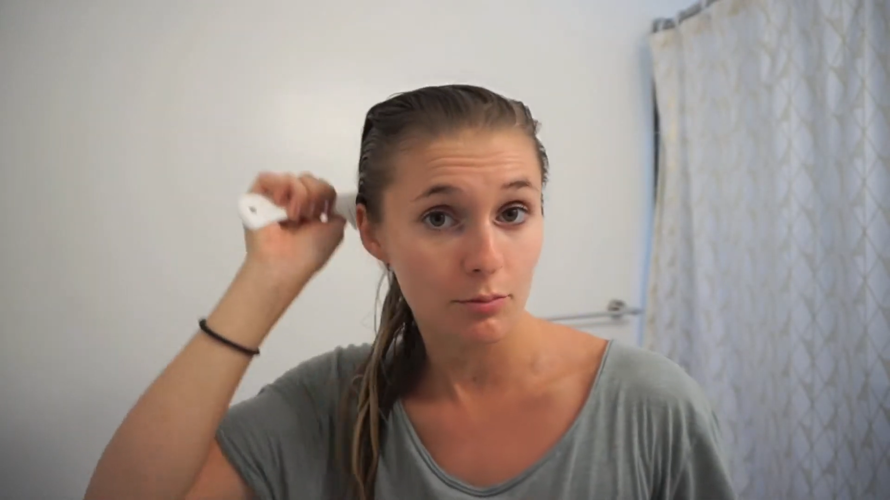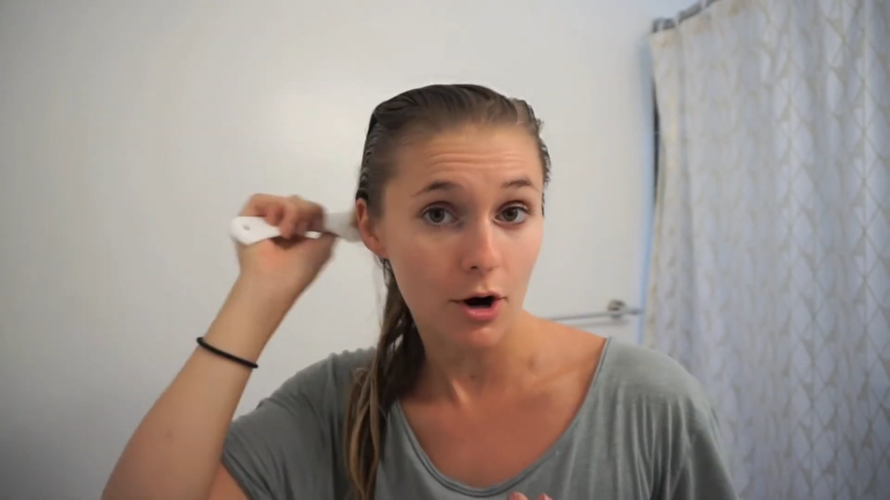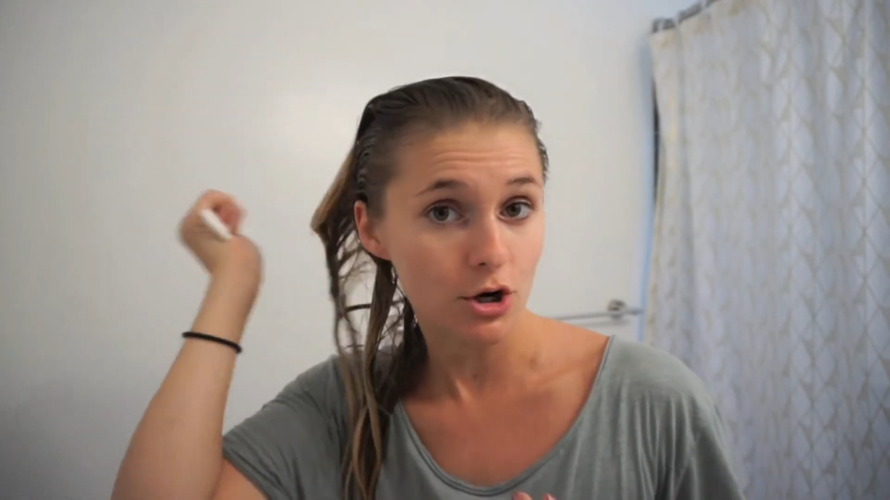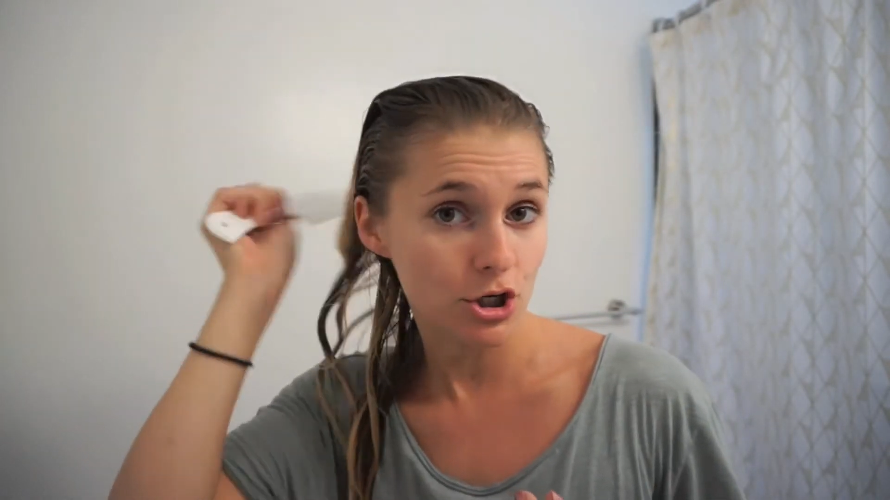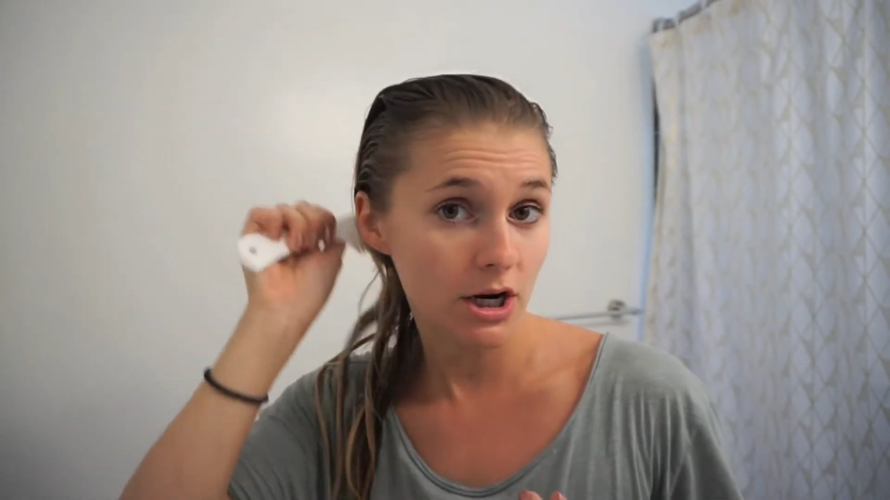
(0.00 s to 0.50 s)

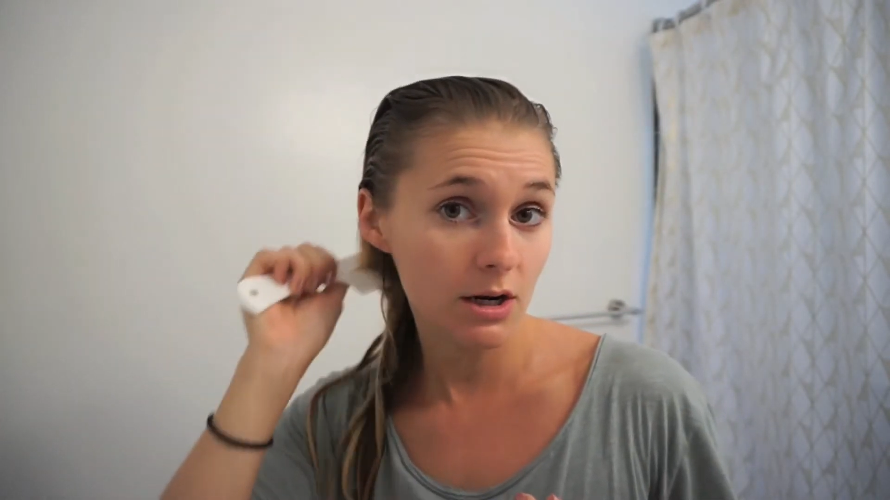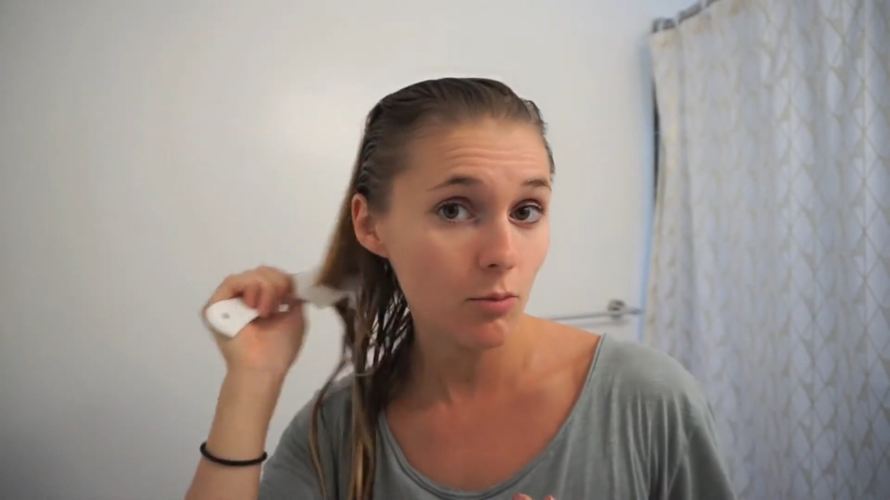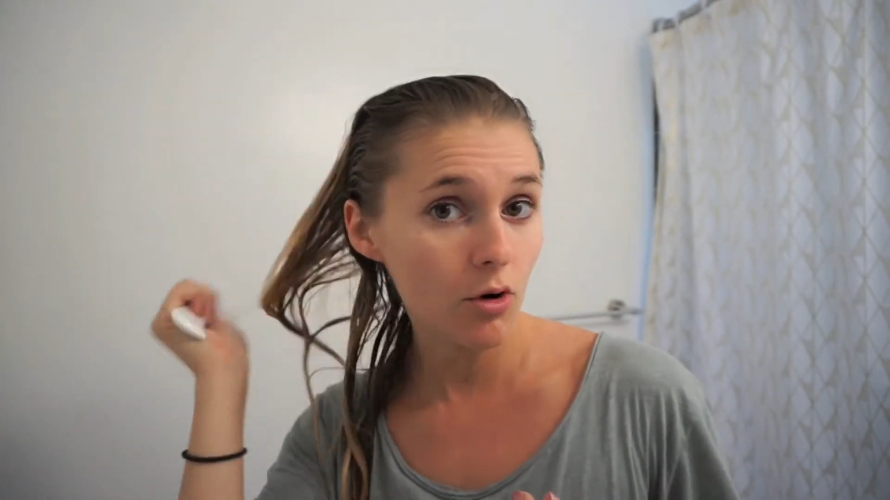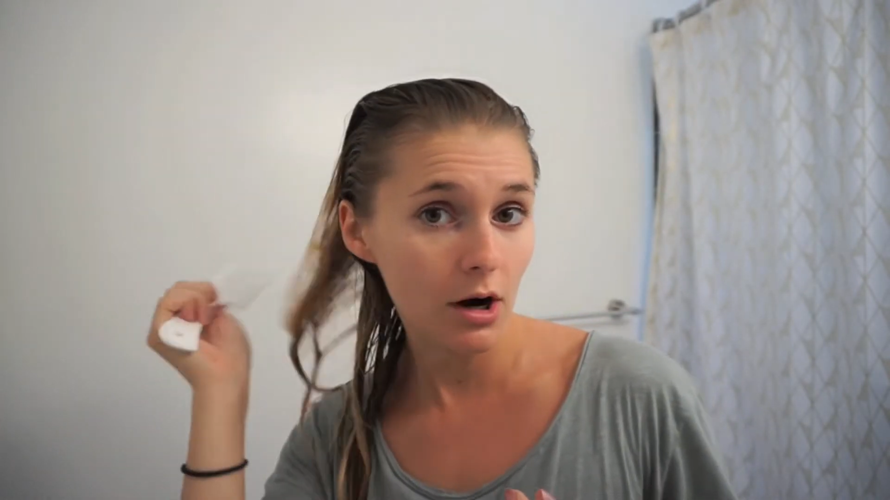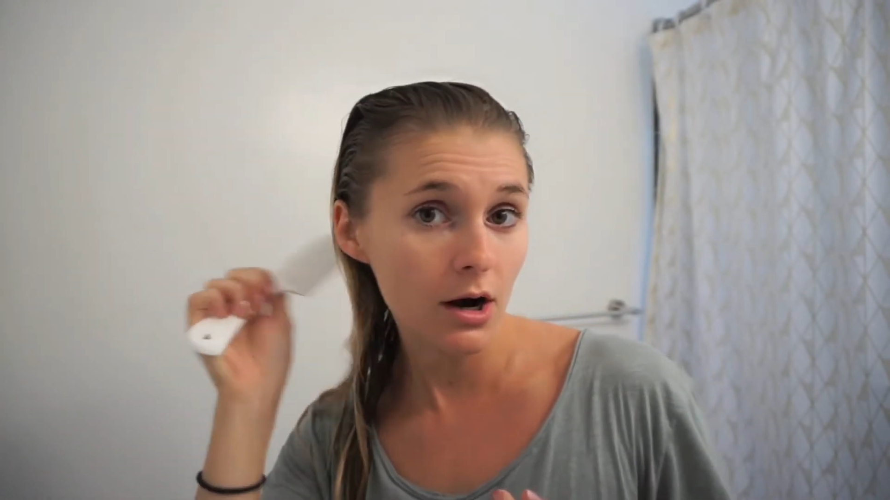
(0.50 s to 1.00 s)
brush
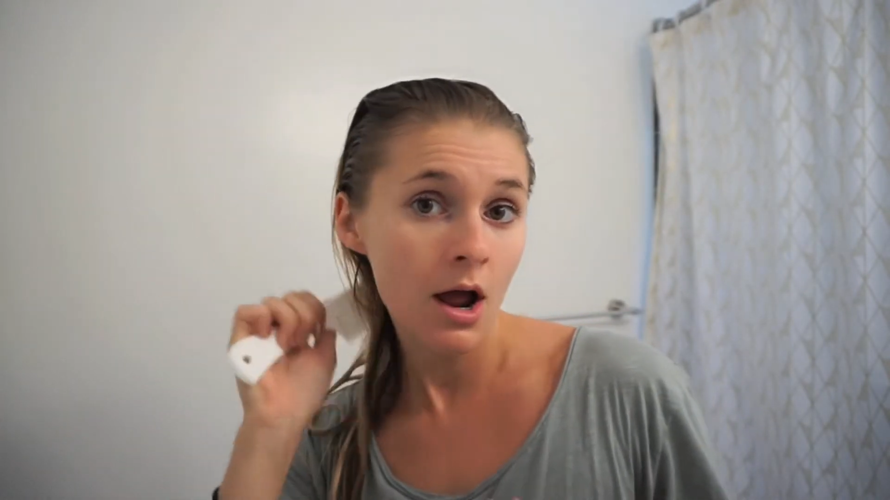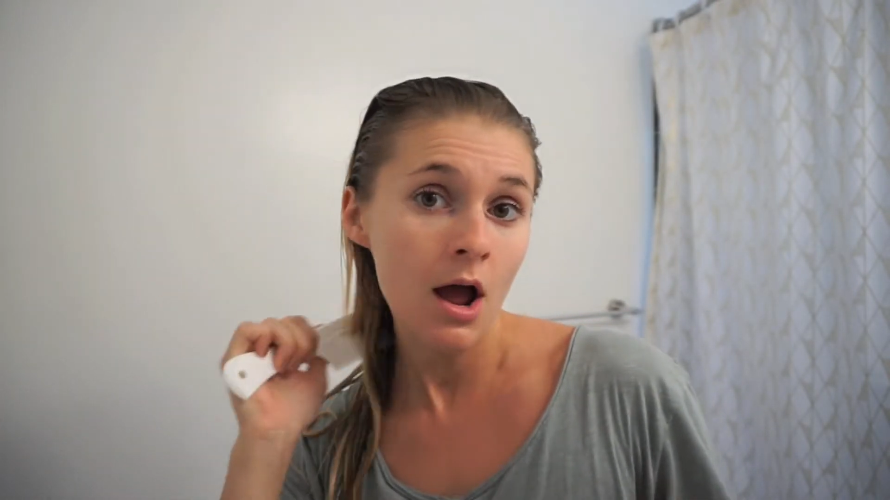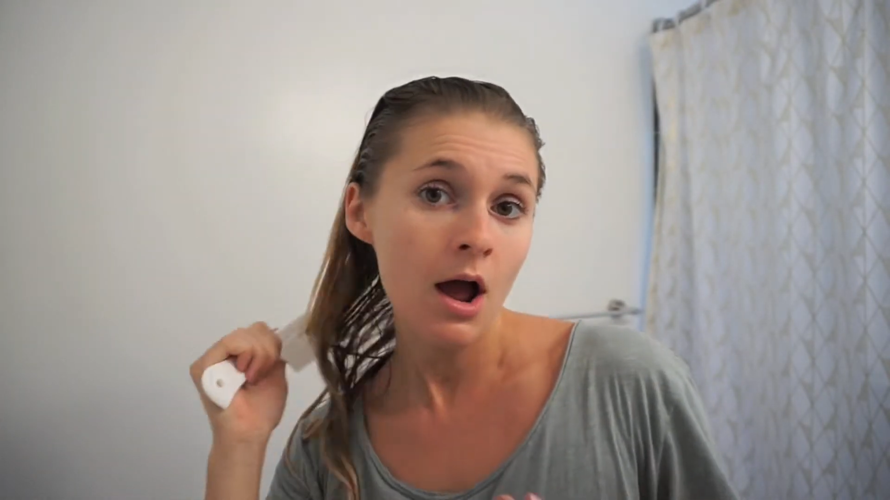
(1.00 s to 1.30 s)
anymore